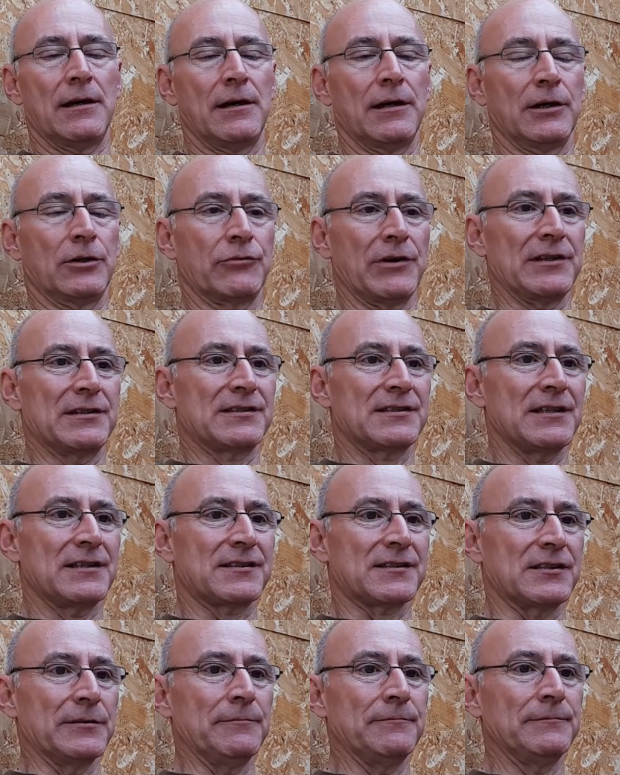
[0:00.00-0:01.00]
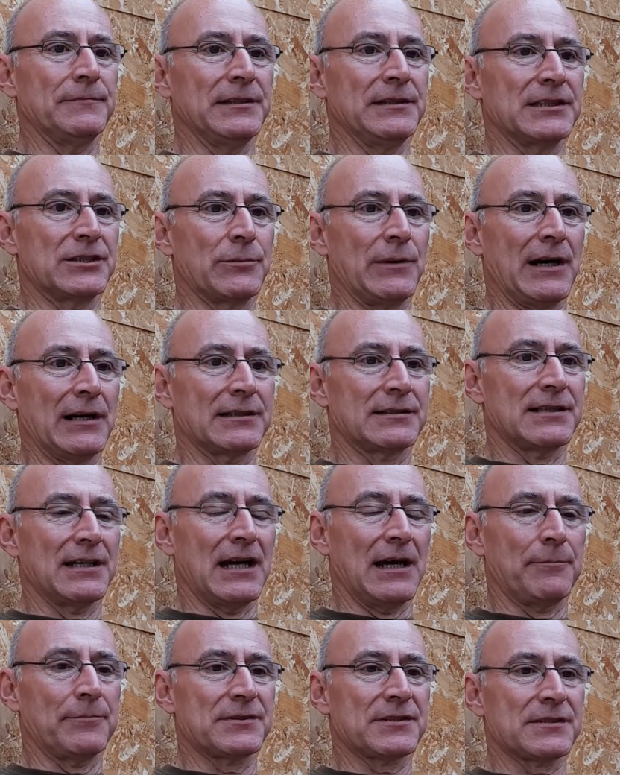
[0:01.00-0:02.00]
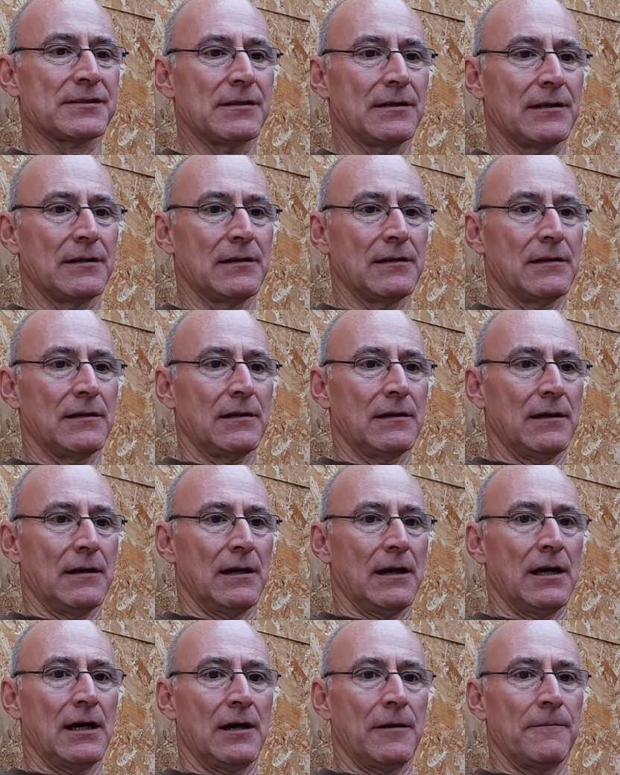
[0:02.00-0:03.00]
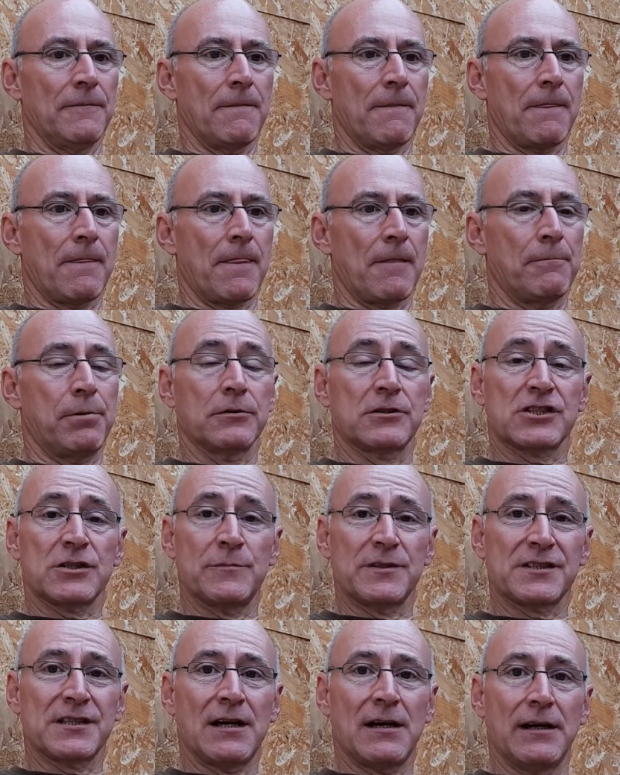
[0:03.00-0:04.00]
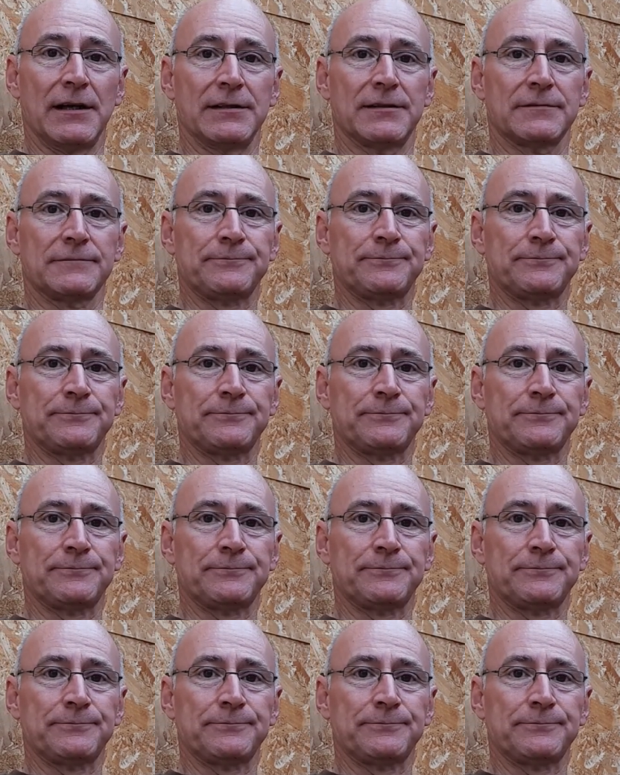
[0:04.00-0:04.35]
grid system into our taps, put some aside.